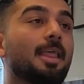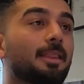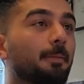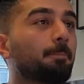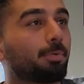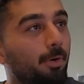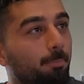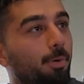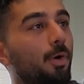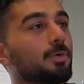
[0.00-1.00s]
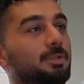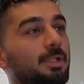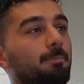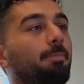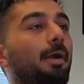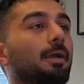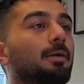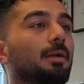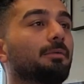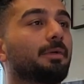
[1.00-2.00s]
the proposed
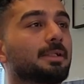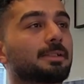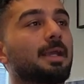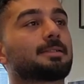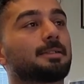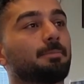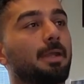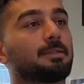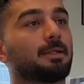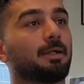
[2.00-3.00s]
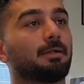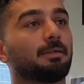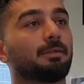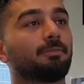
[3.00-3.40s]
empirical risk estimator.